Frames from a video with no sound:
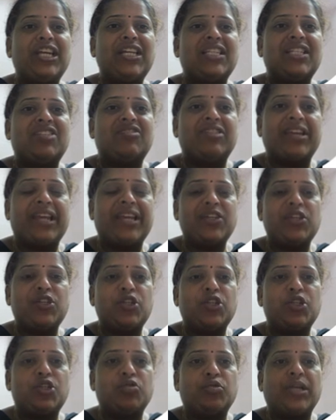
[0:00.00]

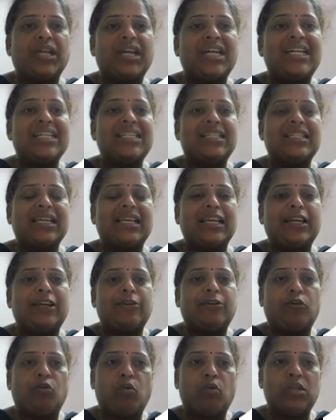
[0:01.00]
stage to a desired
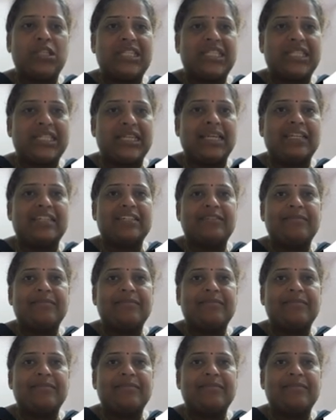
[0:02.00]
goal state.